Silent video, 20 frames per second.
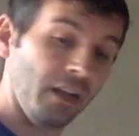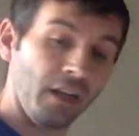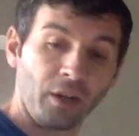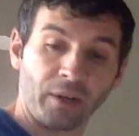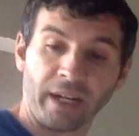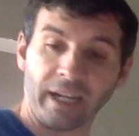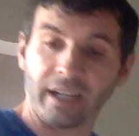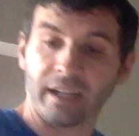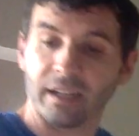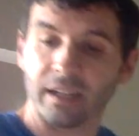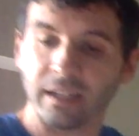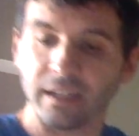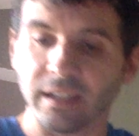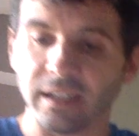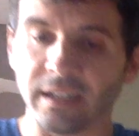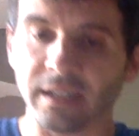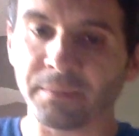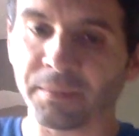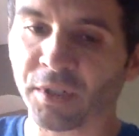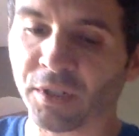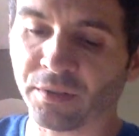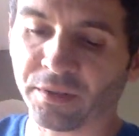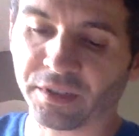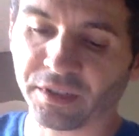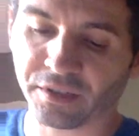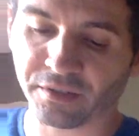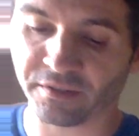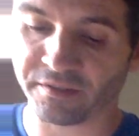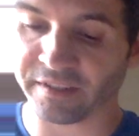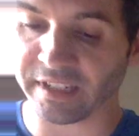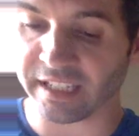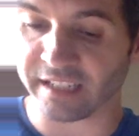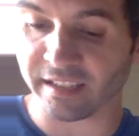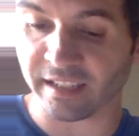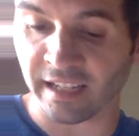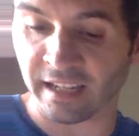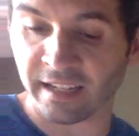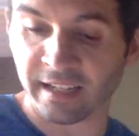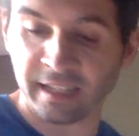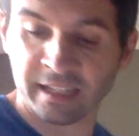Okay, I'm going to erase
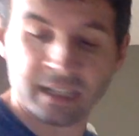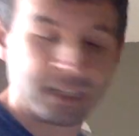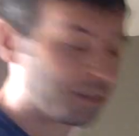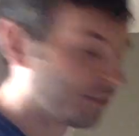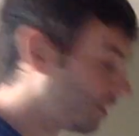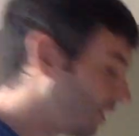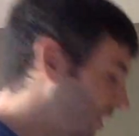that now.